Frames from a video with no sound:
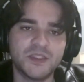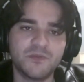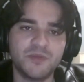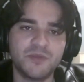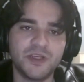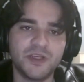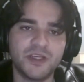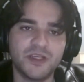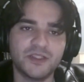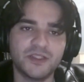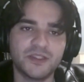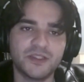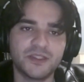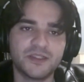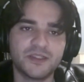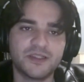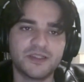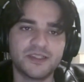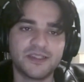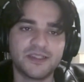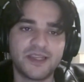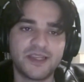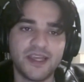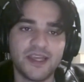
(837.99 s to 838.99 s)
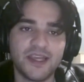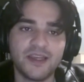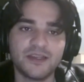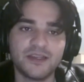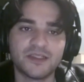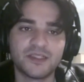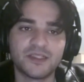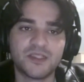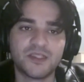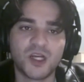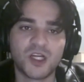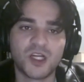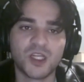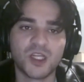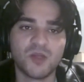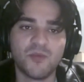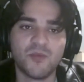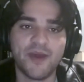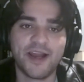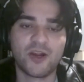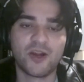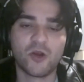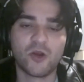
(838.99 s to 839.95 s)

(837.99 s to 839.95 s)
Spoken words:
because this king is stuck in the back